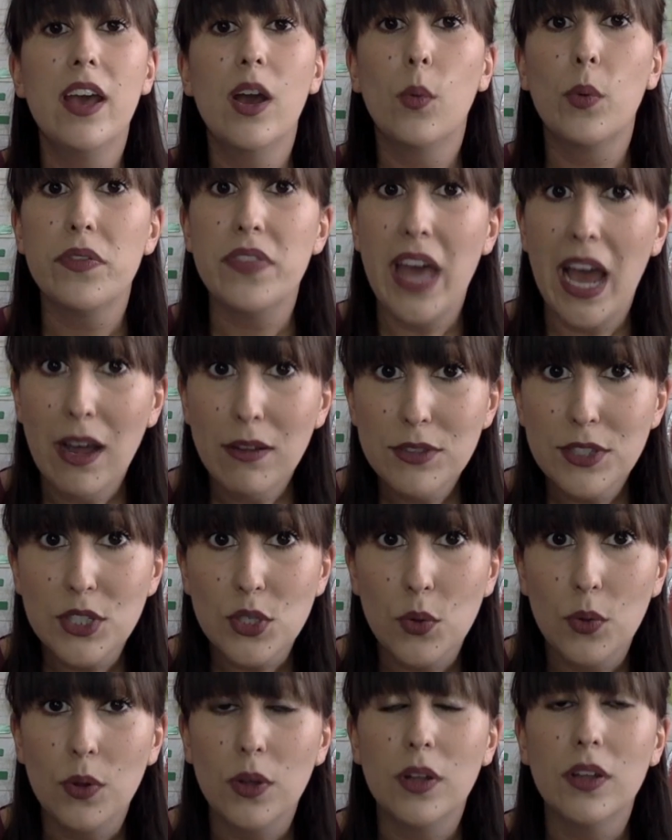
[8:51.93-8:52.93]
With
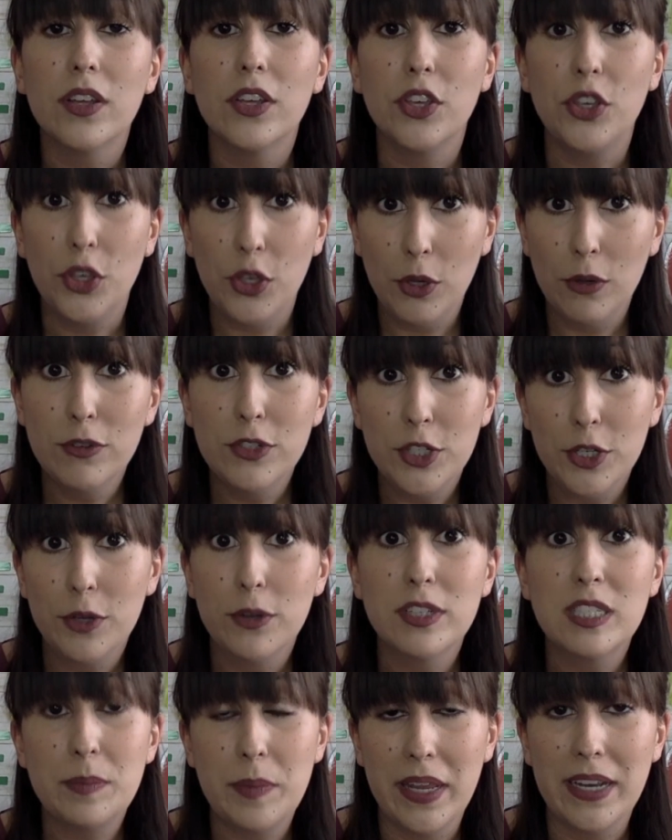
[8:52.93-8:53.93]
Outschool, you do
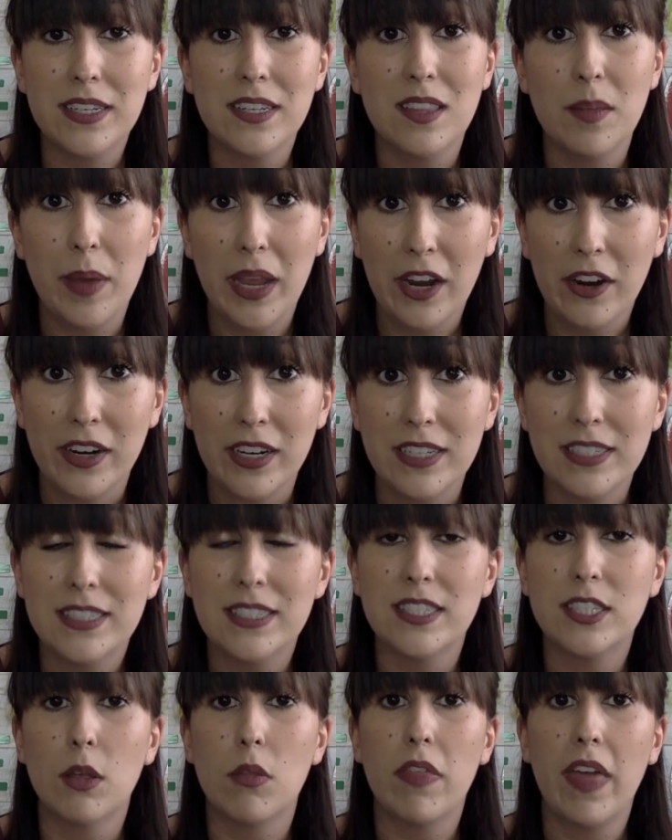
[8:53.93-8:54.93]
speak to the parents,
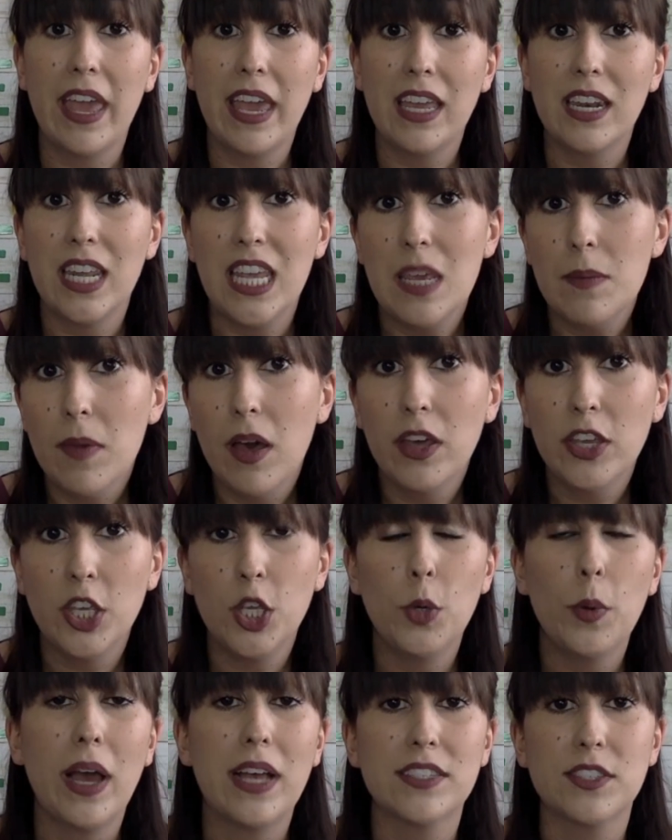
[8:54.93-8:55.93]
so they can email
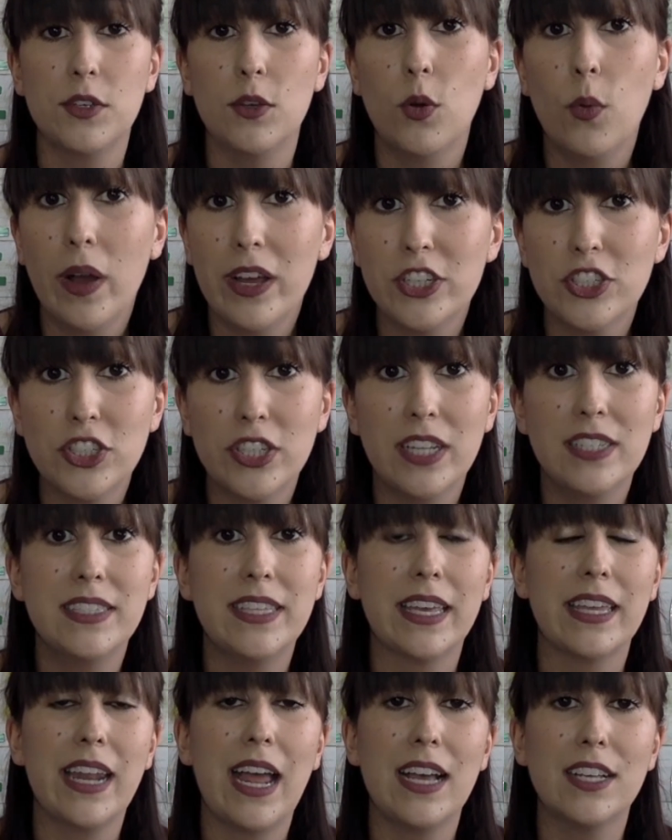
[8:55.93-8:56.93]
you, ask you questions,
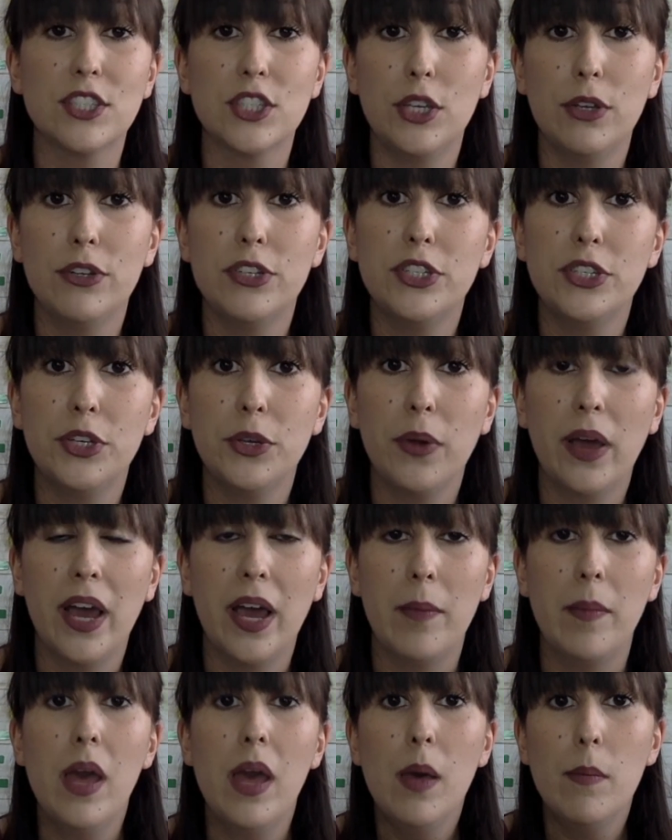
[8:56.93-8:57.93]
they can ask you to
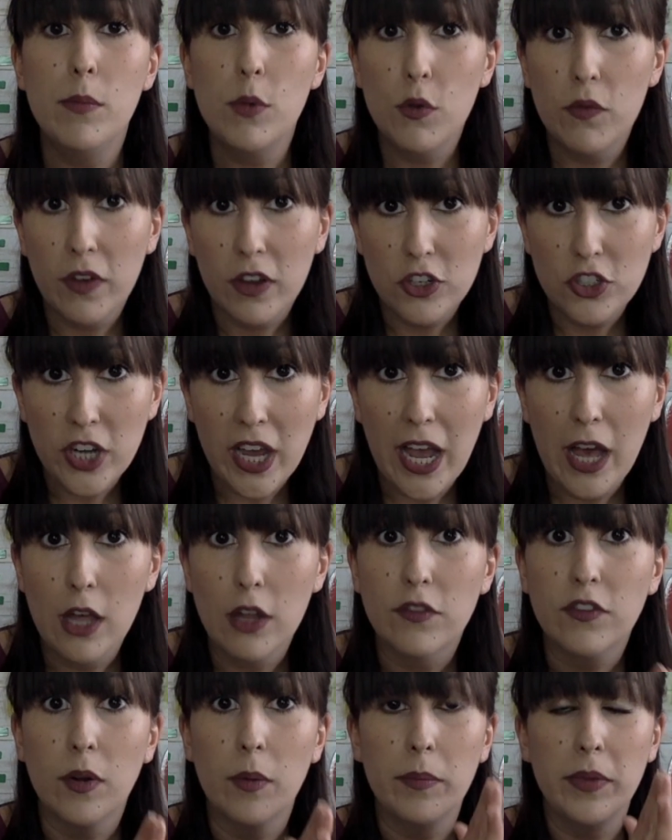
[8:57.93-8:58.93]
move their
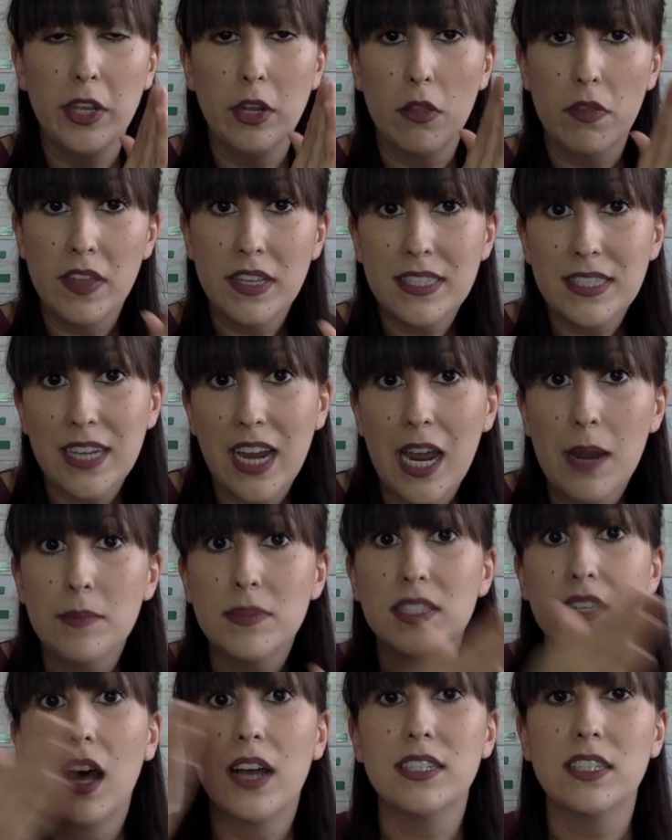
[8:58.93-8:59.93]
child from this time
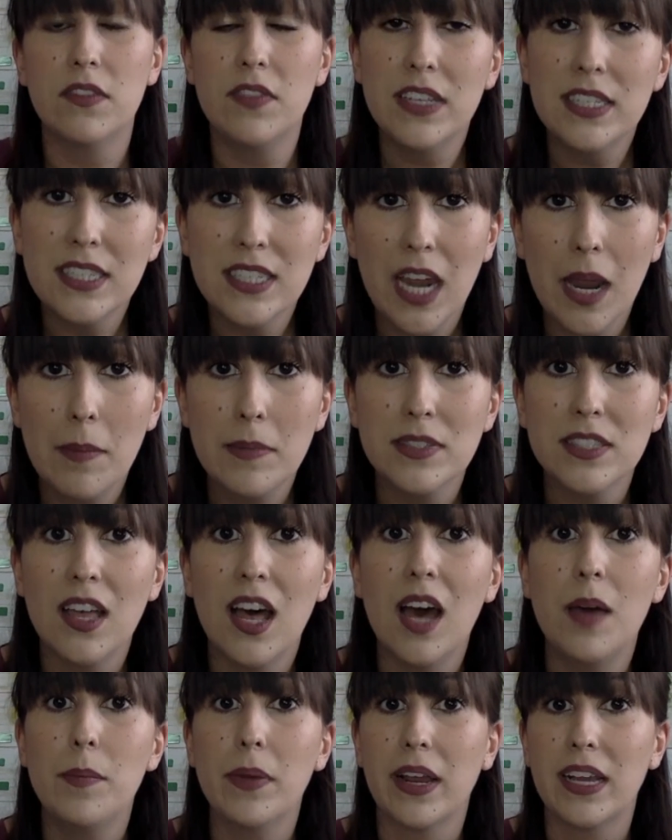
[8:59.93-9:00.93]
slot to this time
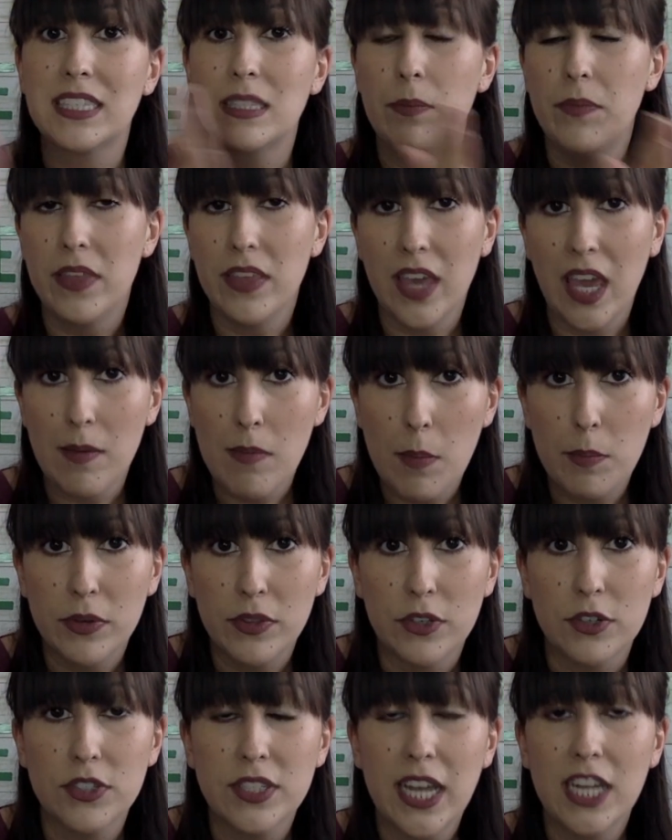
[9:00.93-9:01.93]
slot because something came up with
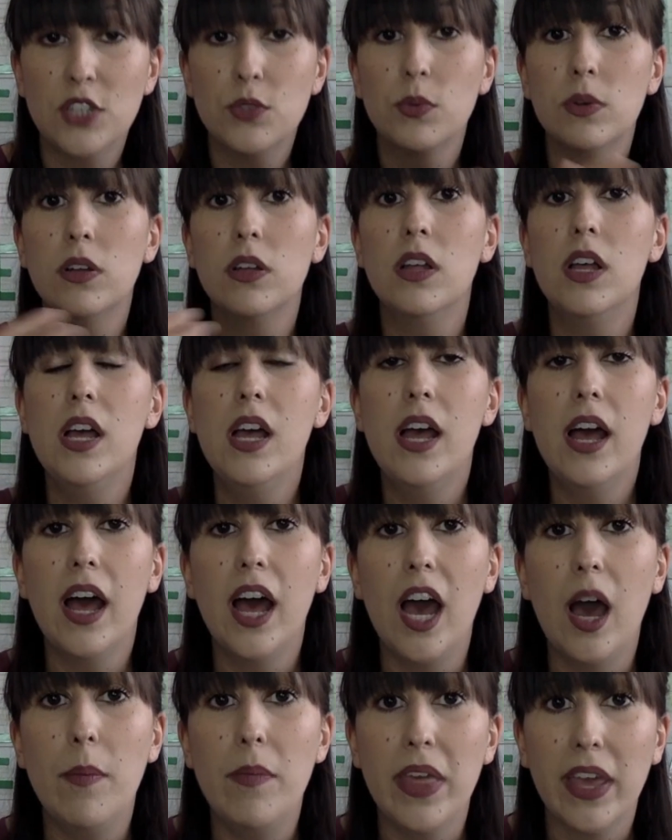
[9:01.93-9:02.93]
their schedule.
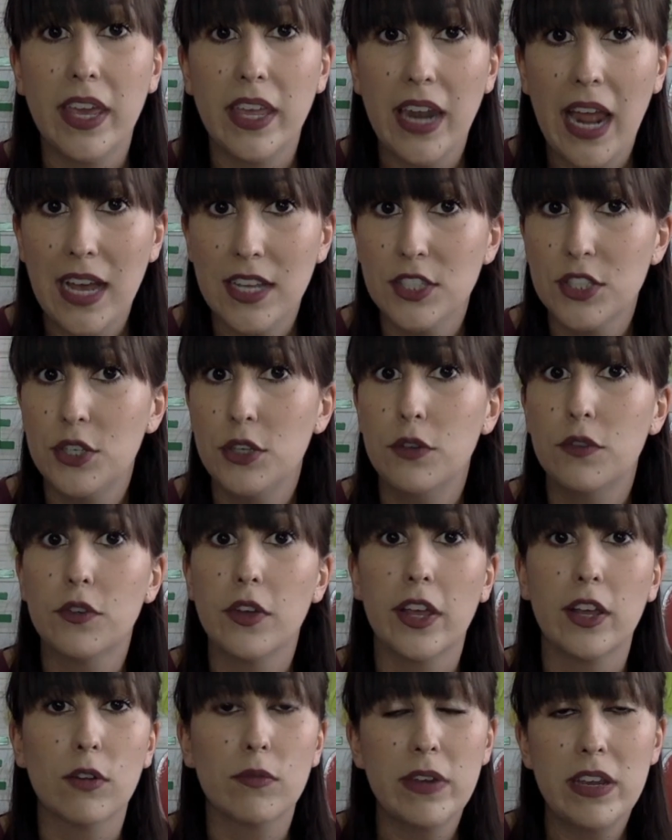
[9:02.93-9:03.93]
They can ask you for
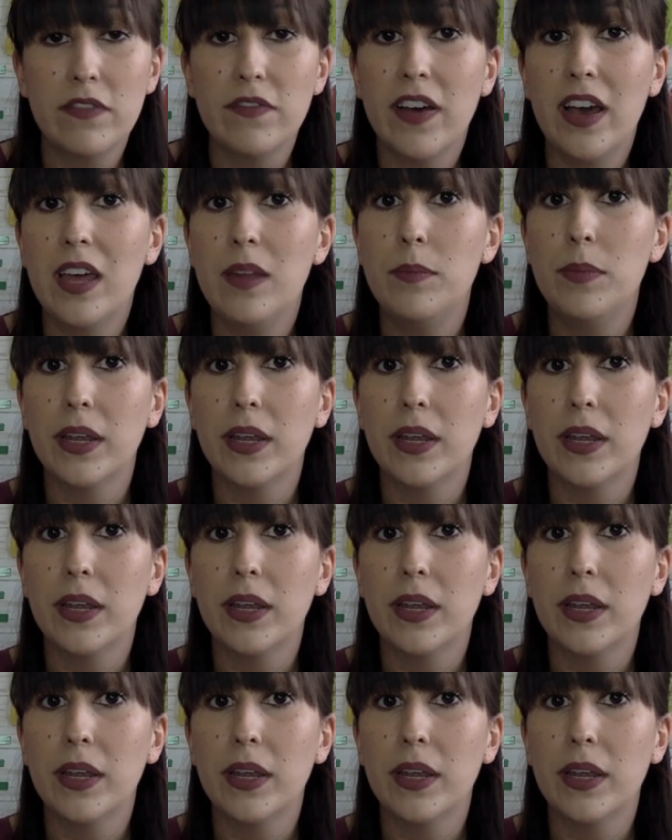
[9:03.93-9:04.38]
like a refund